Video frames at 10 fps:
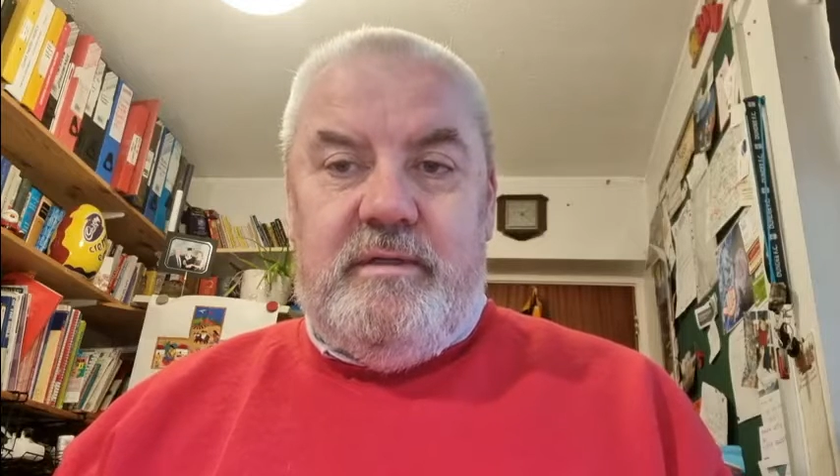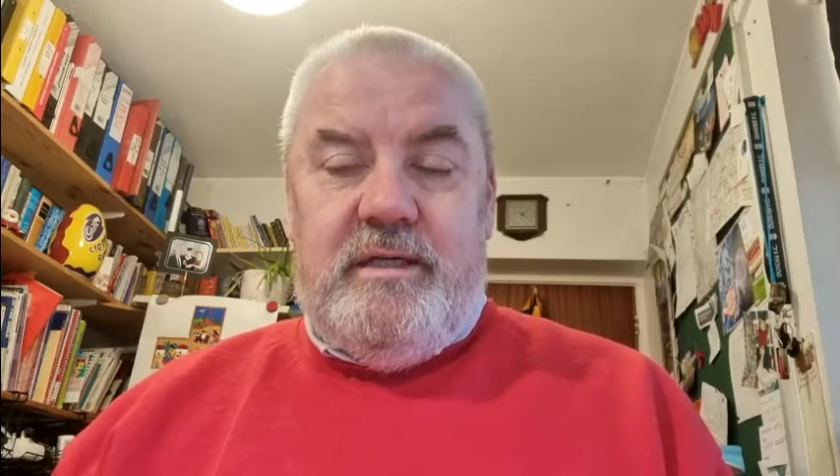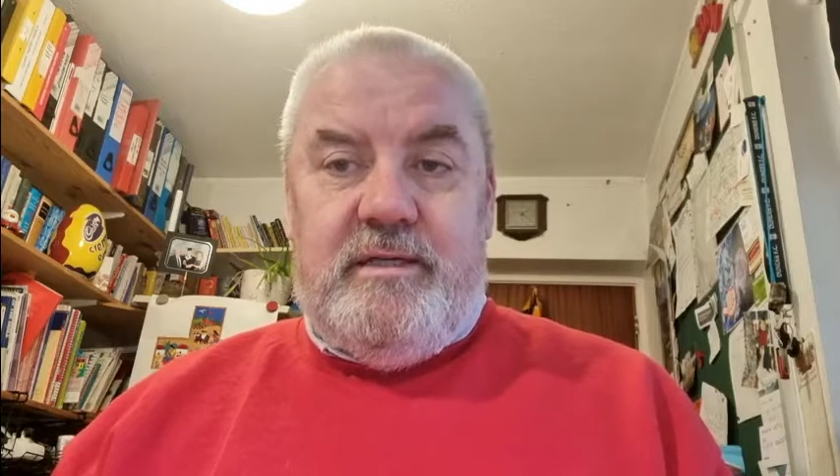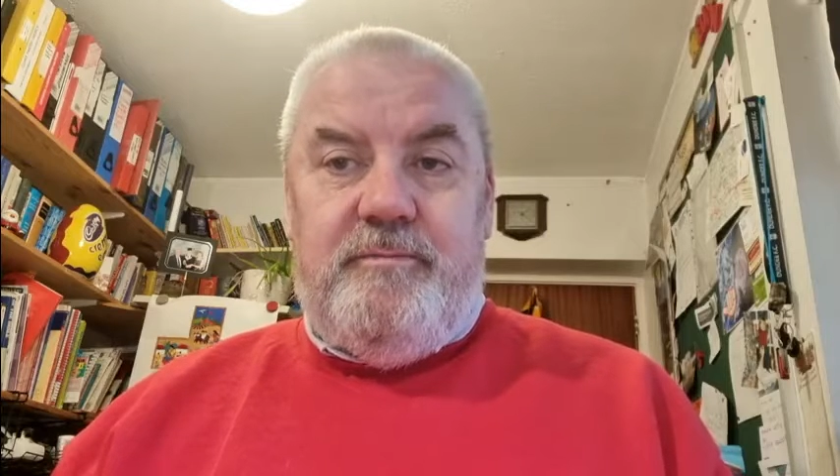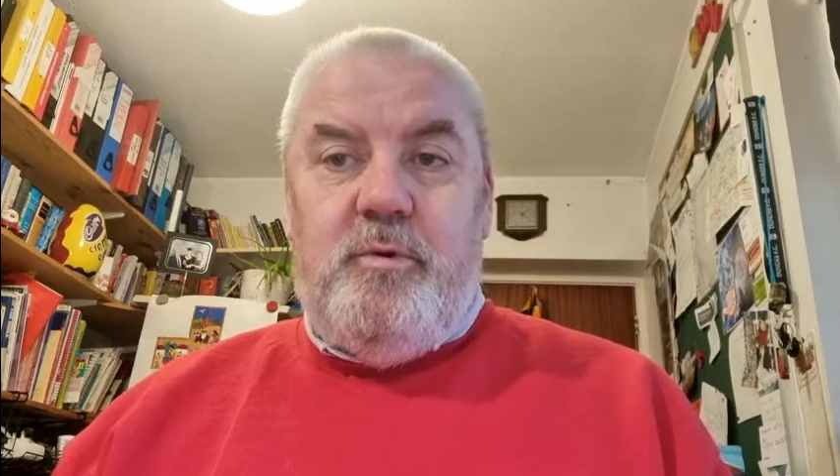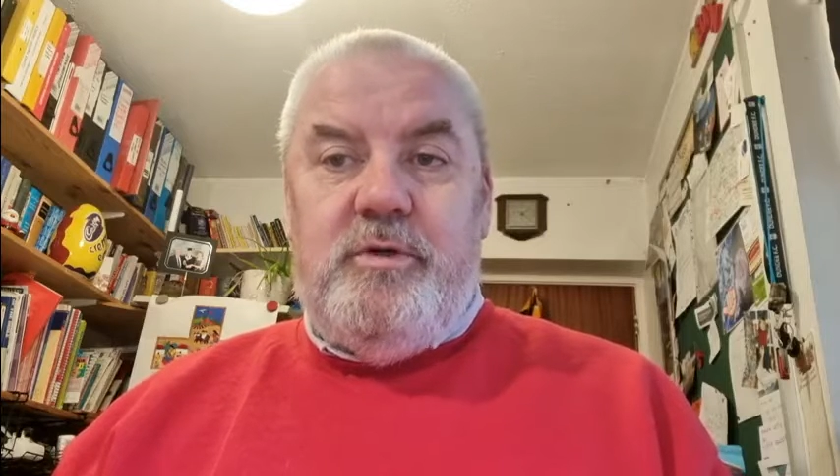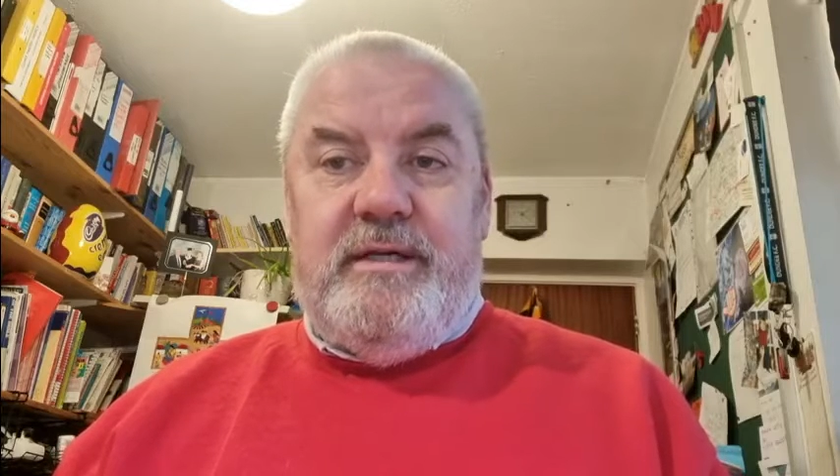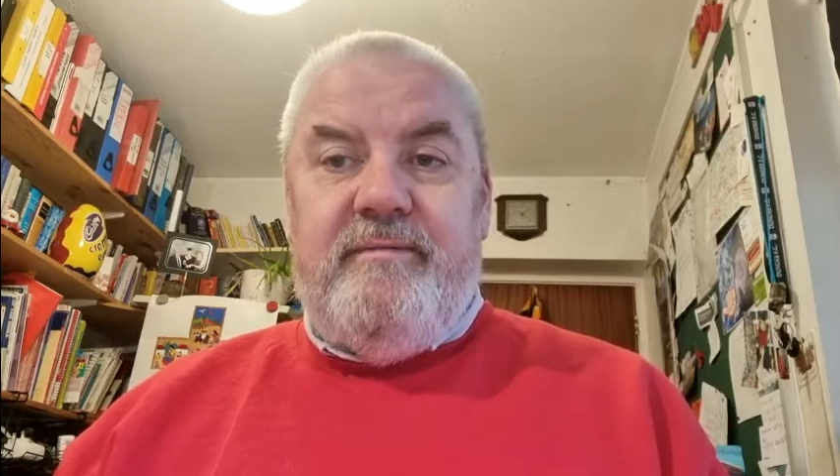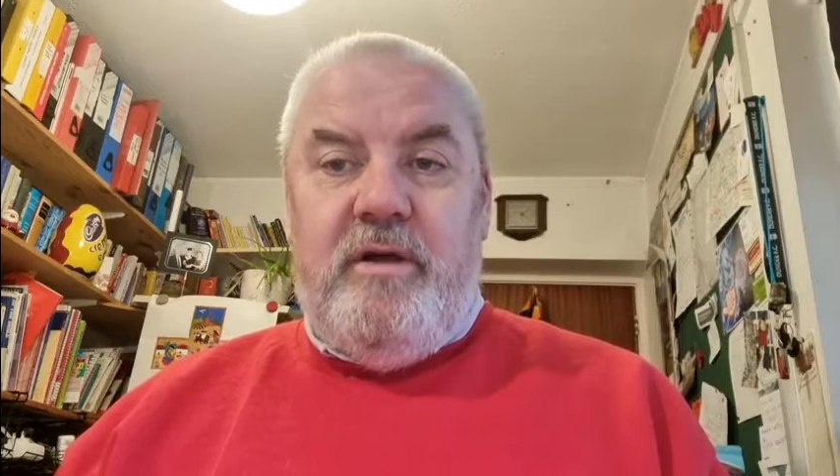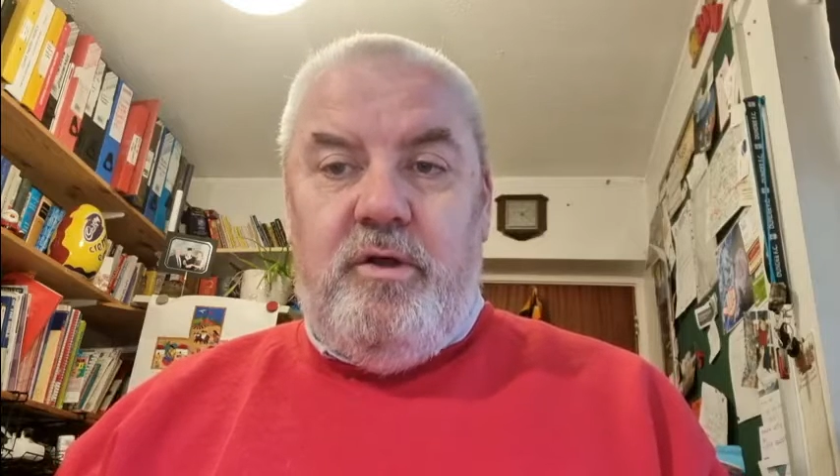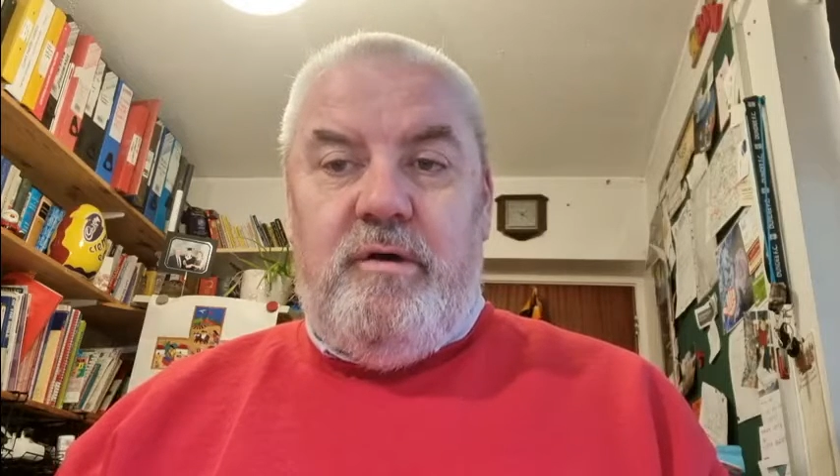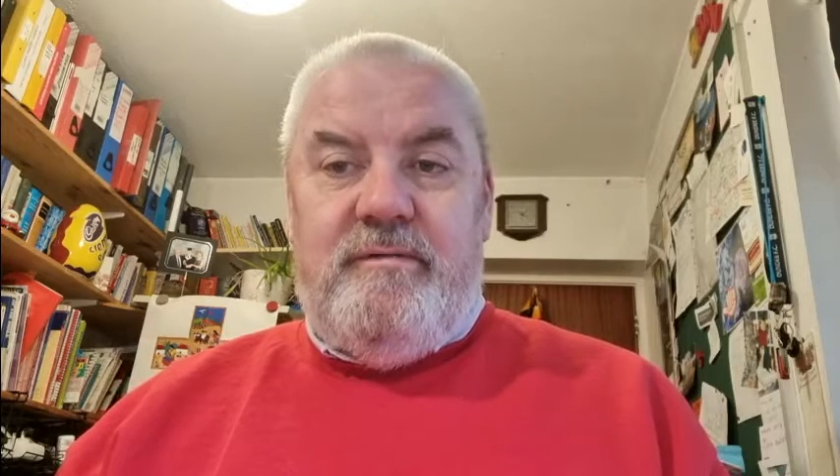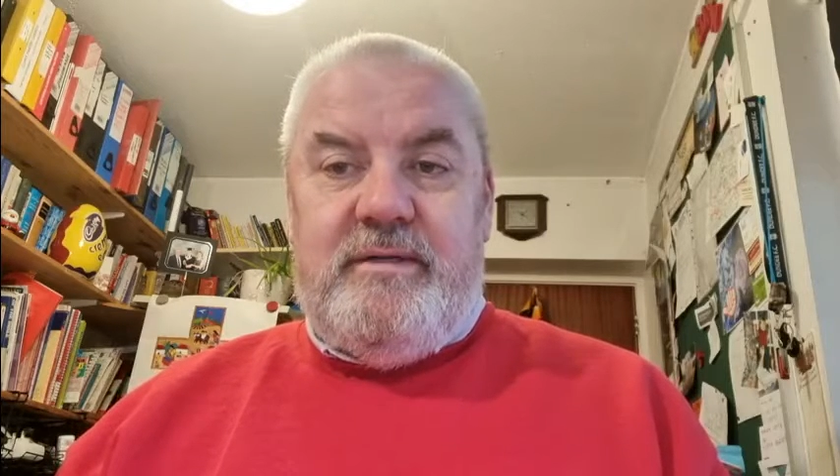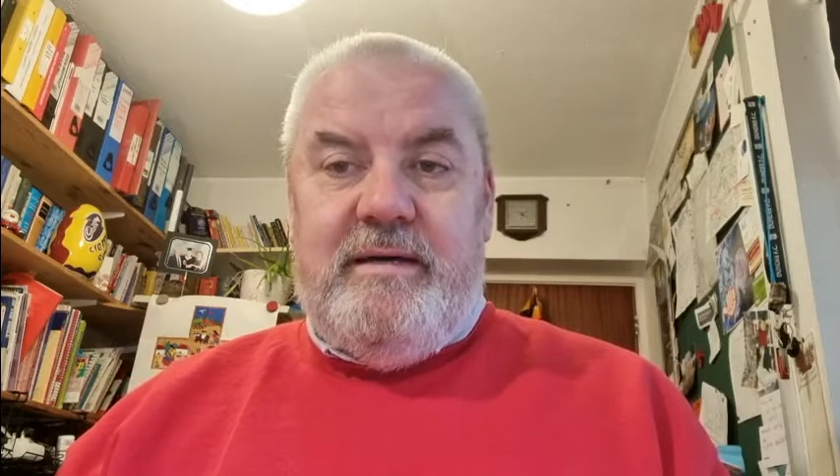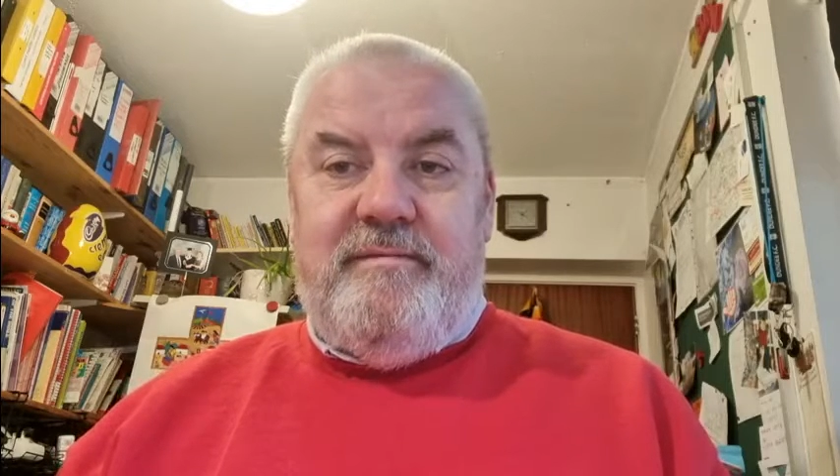disposing a lot of
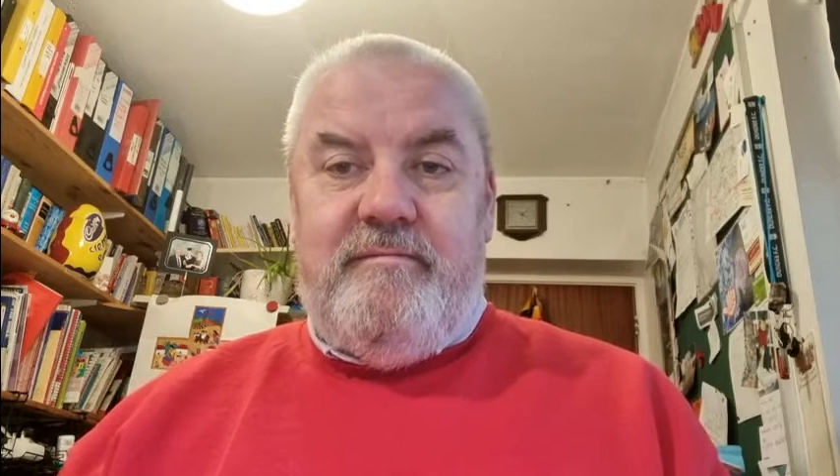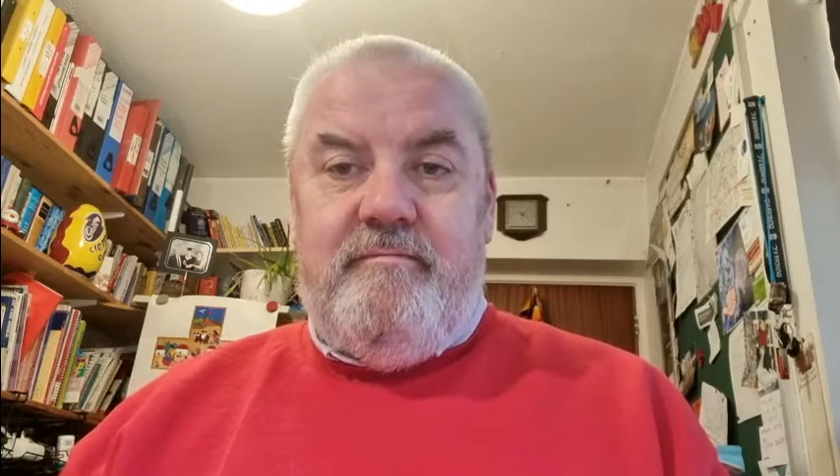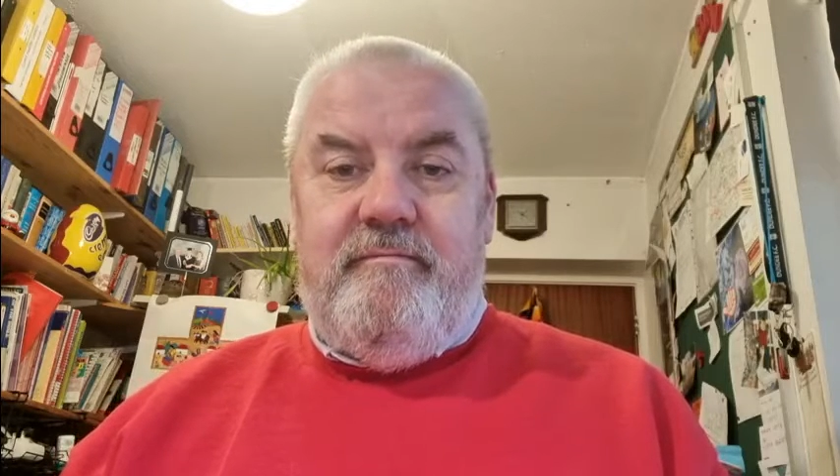stuff.